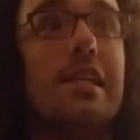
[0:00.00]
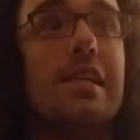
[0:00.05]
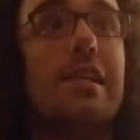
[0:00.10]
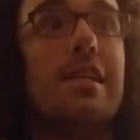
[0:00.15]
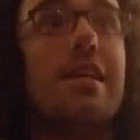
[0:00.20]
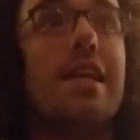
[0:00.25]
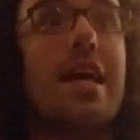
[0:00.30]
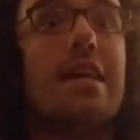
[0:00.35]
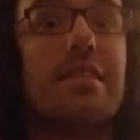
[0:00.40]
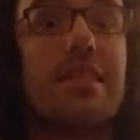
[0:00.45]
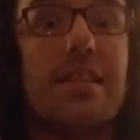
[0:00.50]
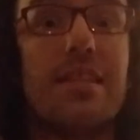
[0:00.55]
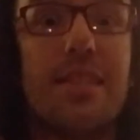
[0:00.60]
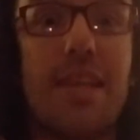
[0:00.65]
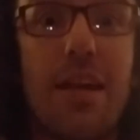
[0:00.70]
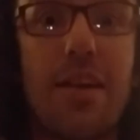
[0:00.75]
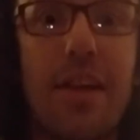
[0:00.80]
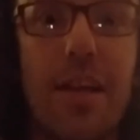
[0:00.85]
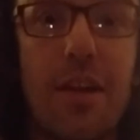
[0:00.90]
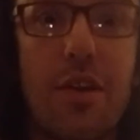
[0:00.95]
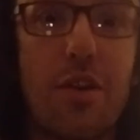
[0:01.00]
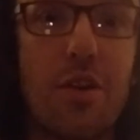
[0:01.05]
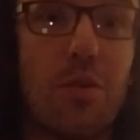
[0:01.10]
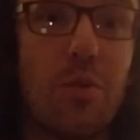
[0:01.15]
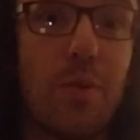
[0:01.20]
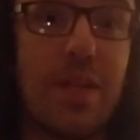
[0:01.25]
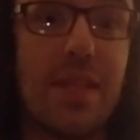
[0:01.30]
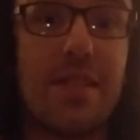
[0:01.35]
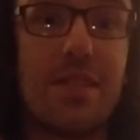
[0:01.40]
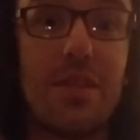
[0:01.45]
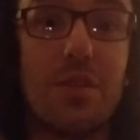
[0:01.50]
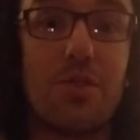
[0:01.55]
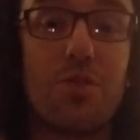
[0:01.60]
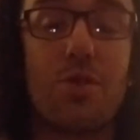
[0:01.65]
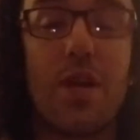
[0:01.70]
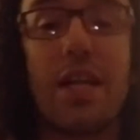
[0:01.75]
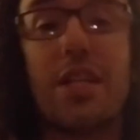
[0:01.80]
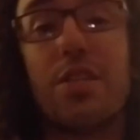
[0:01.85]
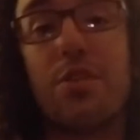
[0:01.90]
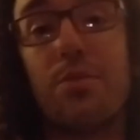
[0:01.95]
necessary, or are we still
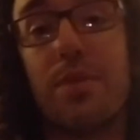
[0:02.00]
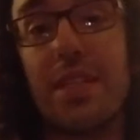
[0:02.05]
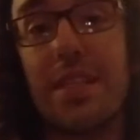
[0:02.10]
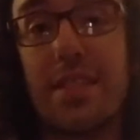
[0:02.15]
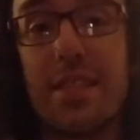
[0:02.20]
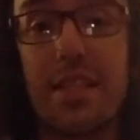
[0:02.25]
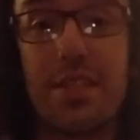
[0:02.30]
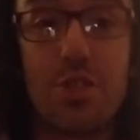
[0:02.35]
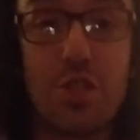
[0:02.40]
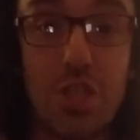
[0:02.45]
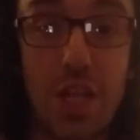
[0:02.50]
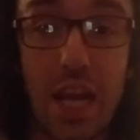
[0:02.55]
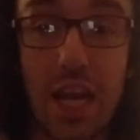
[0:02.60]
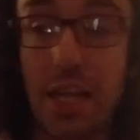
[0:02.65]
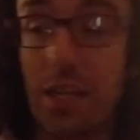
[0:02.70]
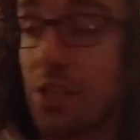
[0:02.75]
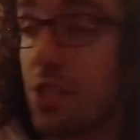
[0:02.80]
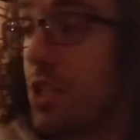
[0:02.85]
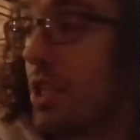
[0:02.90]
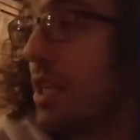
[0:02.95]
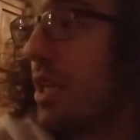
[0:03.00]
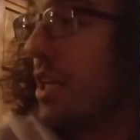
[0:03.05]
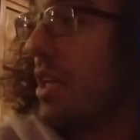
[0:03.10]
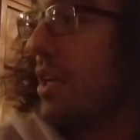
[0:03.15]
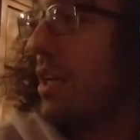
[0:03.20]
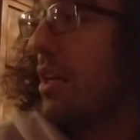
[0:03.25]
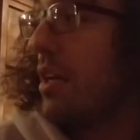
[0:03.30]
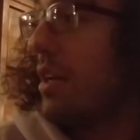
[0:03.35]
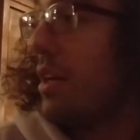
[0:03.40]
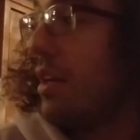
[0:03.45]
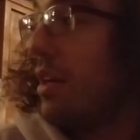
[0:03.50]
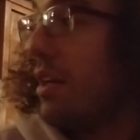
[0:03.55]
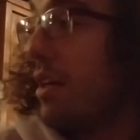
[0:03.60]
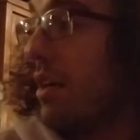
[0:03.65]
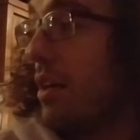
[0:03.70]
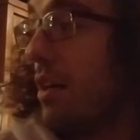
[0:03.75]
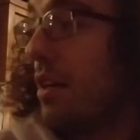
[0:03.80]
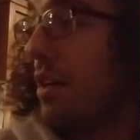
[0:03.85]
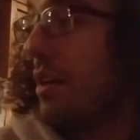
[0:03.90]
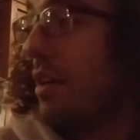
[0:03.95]
trying to resist change?
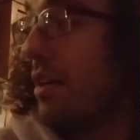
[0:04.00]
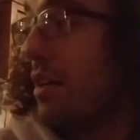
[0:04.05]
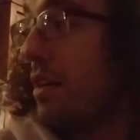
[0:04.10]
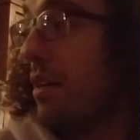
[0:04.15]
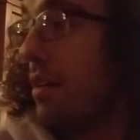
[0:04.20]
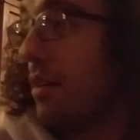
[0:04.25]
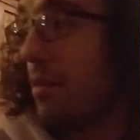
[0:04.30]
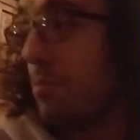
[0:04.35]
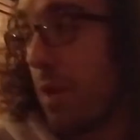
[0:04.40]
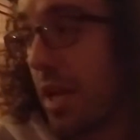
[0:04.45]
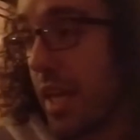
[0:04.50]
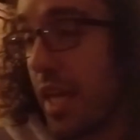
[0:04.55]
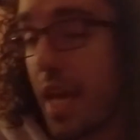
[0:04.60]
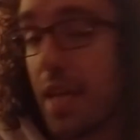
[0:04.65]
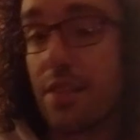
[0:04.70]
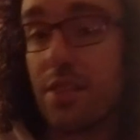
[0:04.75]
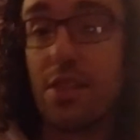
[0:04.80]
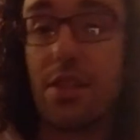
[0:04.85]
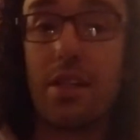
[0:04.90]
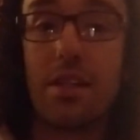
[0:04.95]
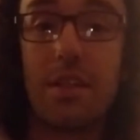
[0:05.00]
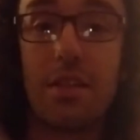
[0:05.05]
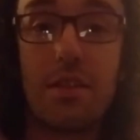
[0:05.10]
My cats are